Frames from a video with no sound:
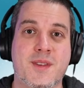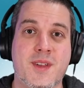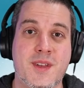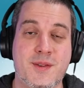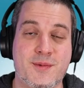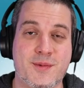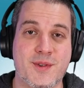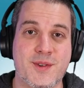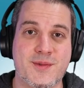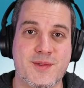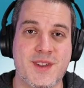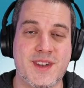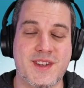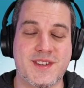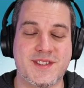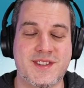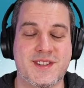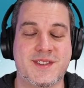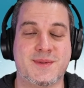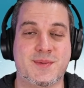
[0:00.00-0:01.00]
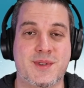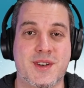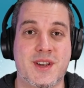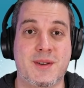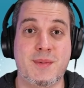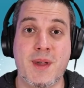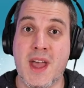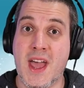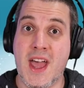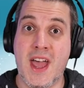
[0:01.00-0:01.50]
if we finish this one
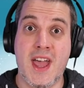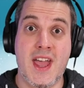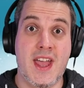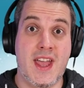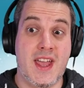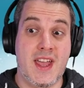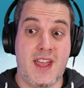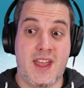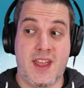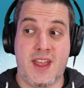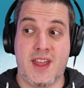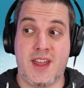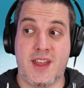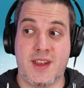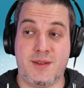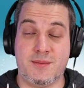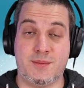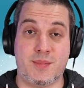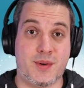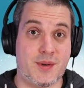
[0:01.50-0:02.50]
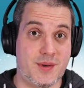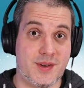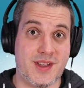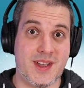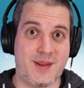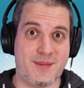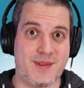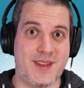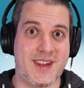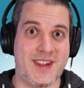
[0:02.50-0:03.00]
up, and boy,
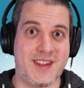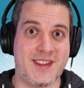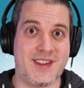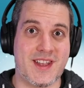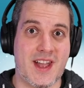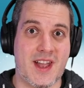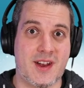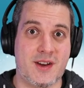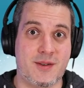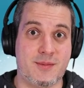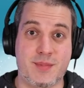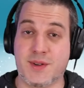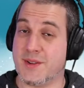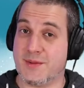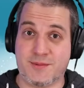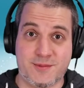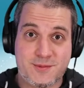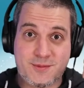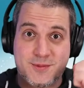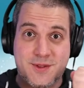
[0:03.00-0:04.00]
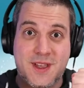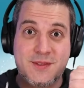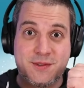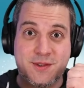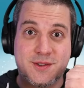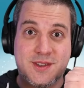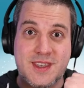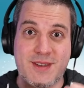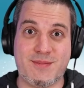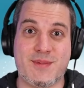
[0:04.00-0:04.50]
I'm getting tired, but we have
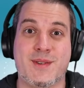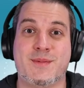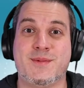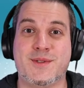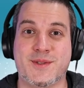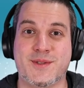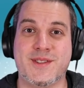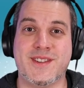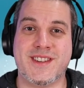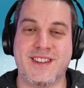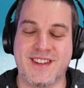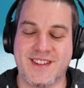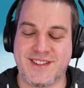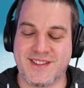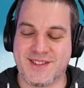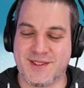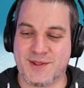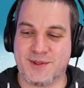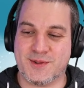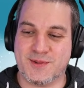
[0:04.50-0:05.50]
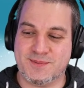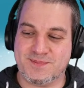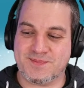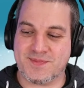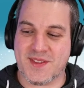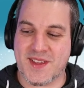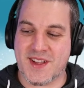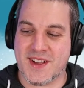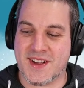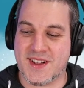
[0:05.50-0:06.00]
to keep up doing it. So
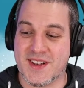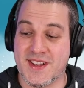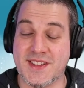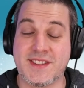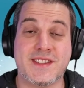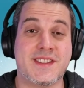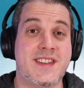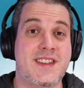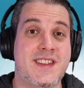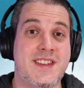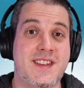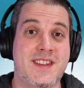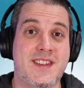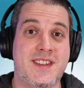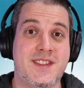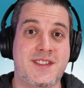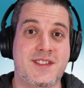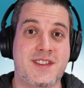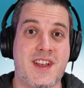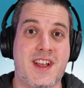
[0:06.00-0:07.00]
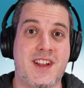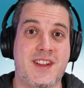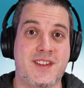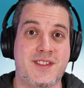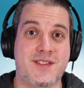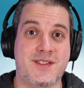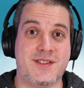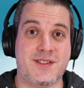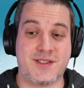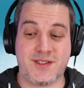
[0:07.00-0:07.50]
let's see
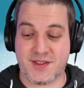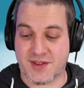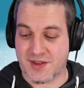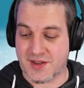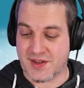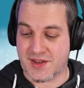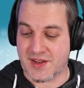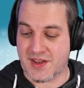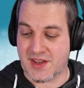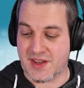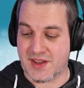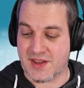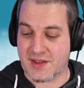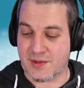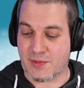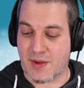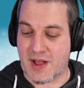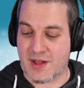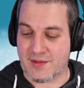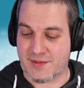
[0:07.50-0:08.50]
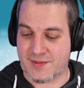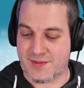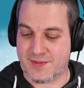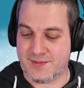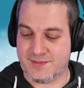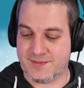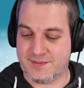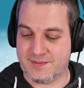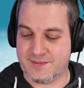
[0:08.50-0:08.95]
challenge 12.